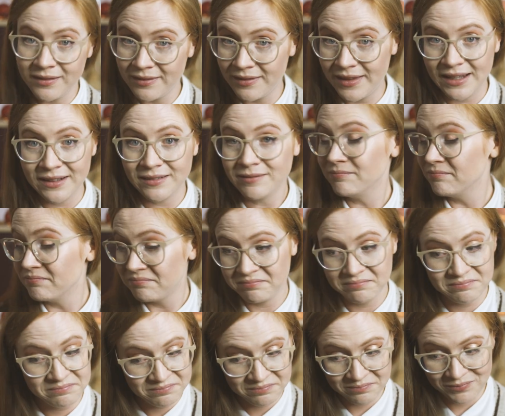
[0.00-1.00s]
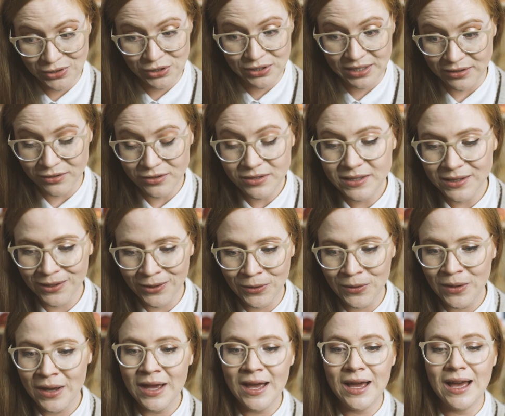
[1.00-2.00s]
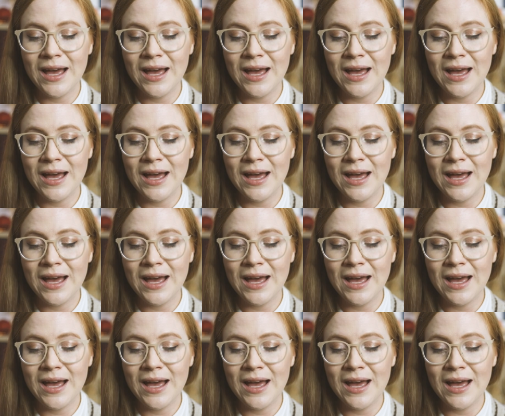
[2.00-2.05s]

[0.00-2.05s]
then you can do so.